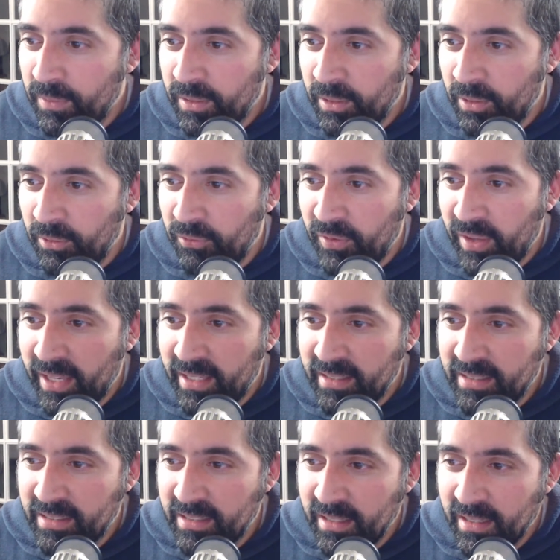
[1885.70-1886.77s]

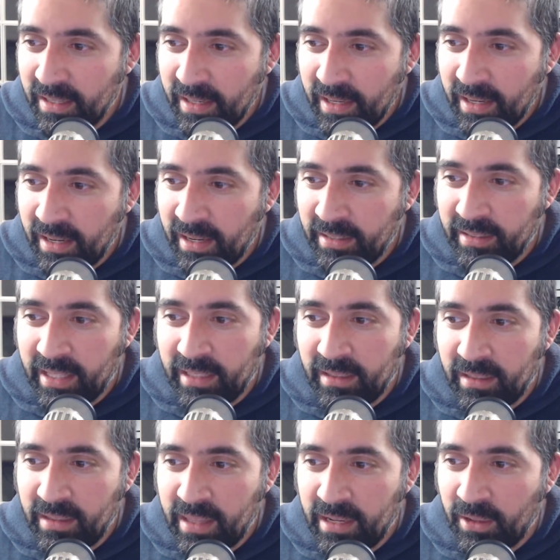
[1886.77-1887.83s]
fixed, and
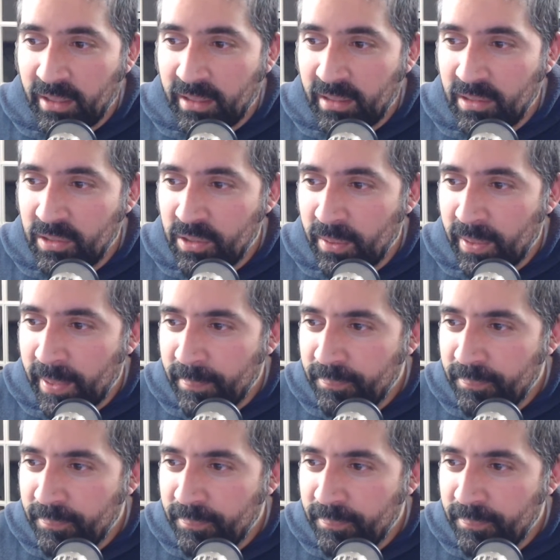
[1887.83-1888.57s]
then I can do it.